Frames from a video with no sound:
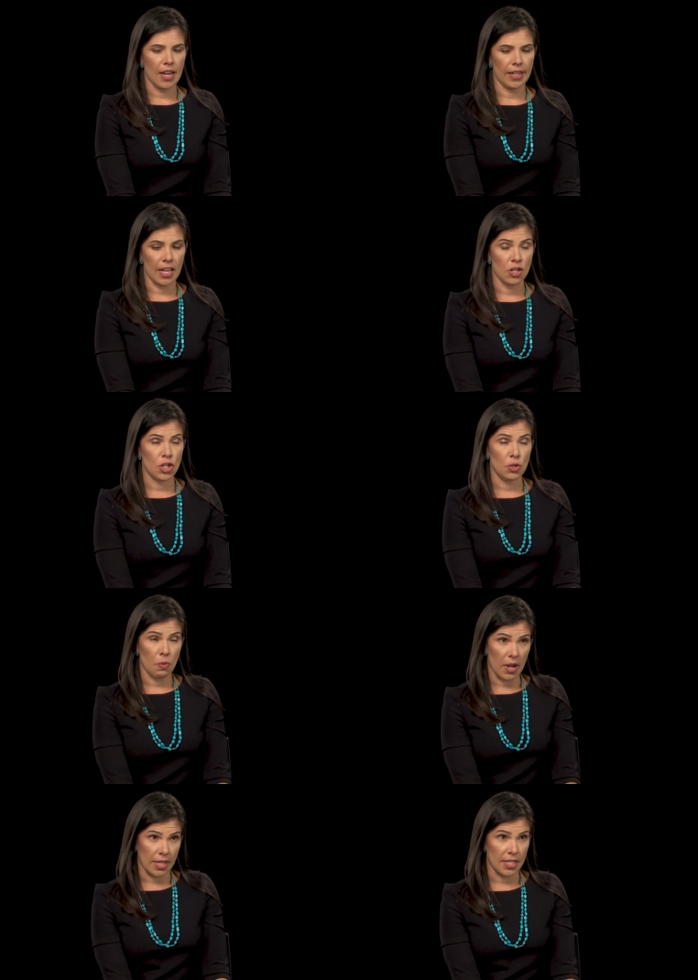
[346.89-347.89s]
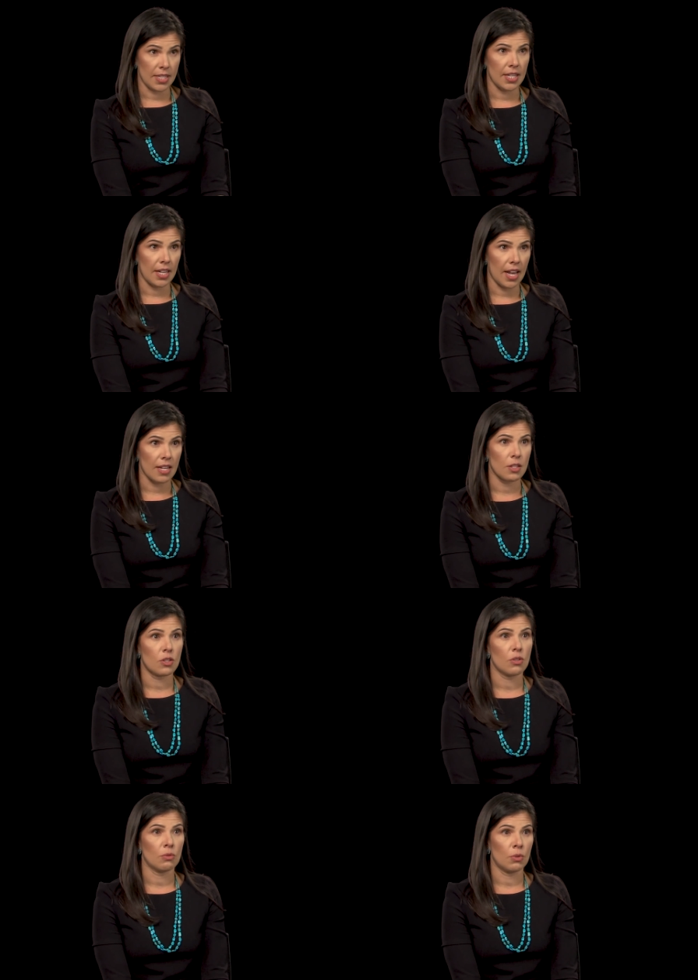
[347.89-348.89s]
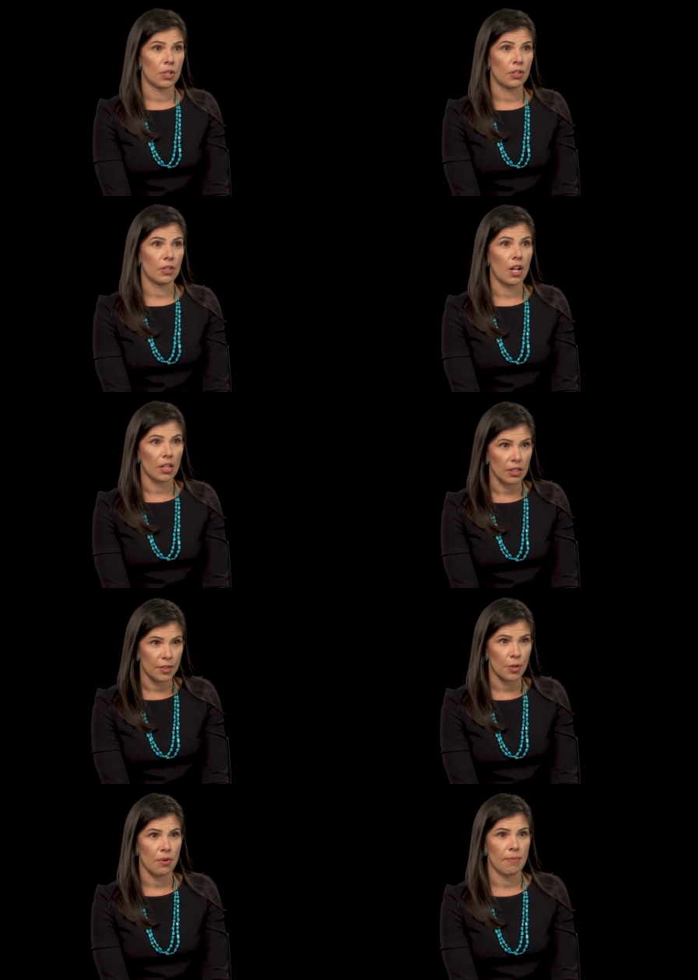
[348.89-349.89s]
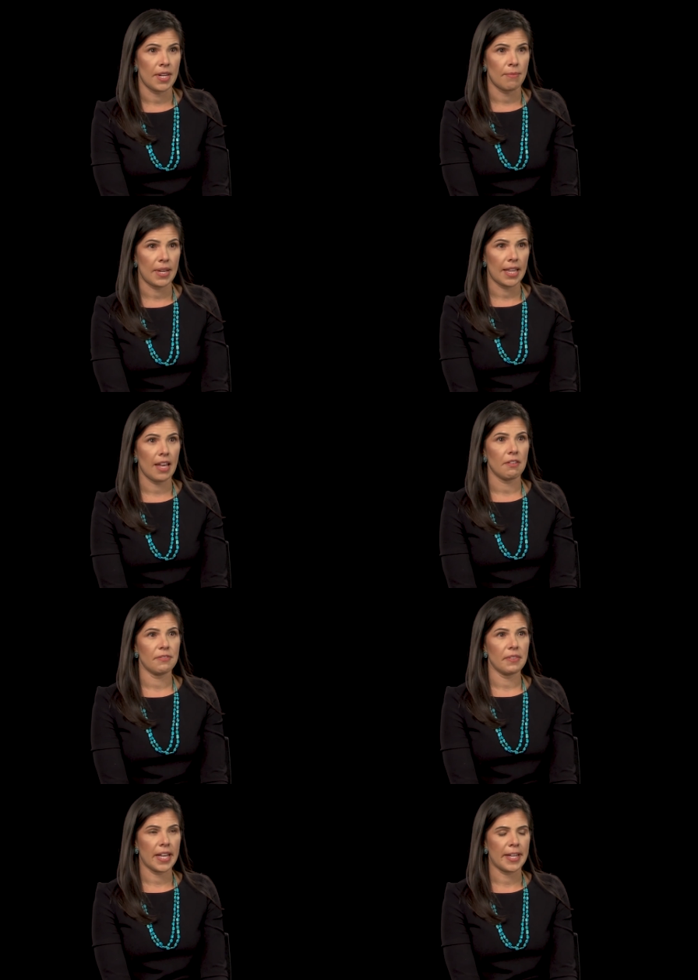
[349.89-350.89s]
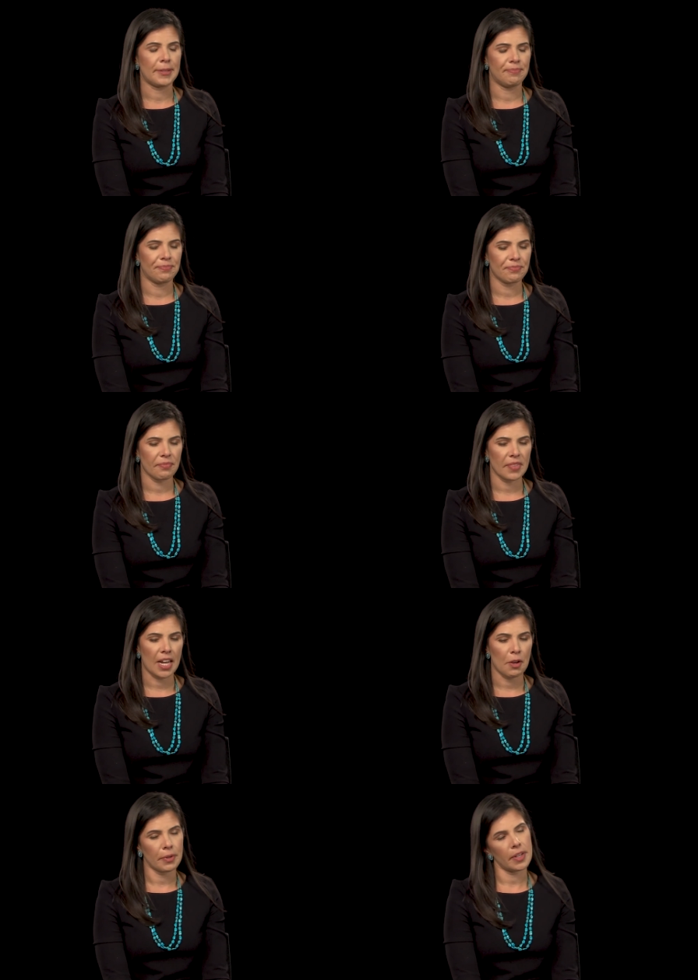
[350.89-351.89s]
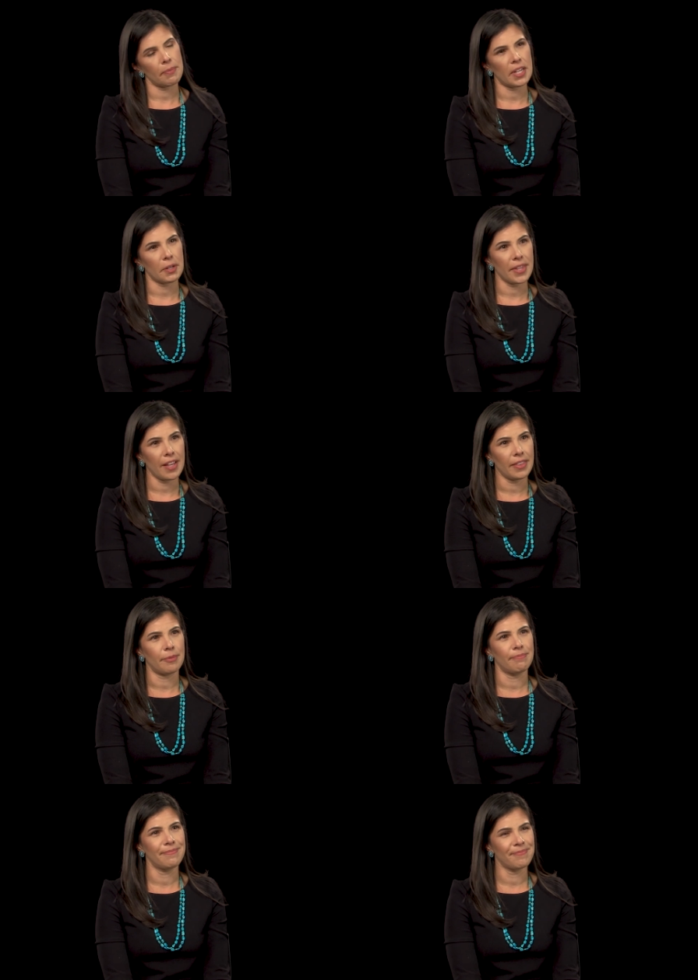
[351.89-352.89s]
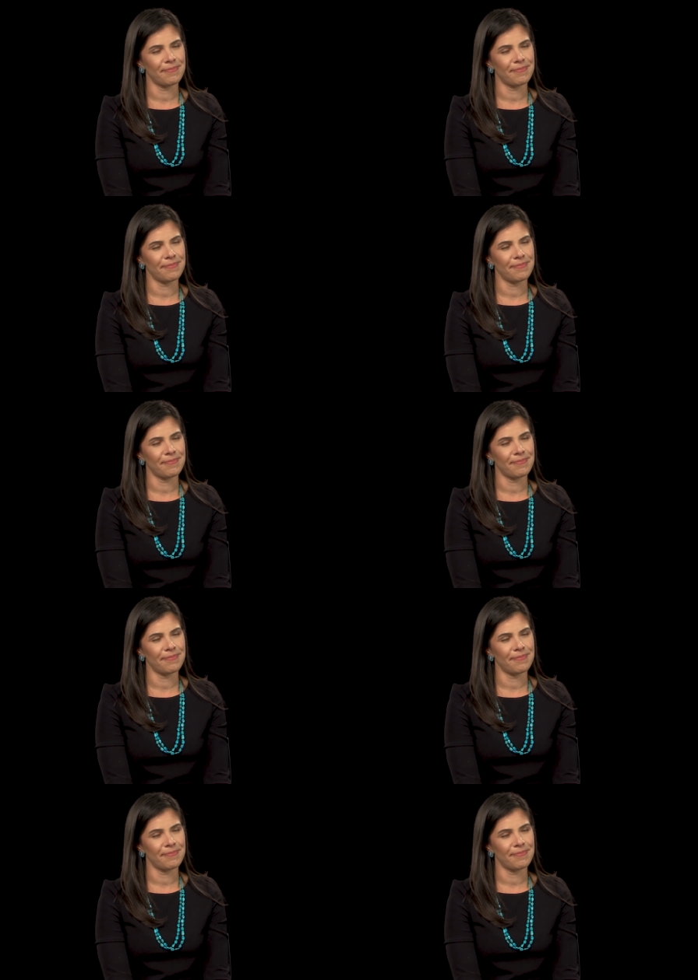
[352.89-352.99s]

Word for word: And she was, as were all of the women in my life. Um, and I wouldn't be here without them.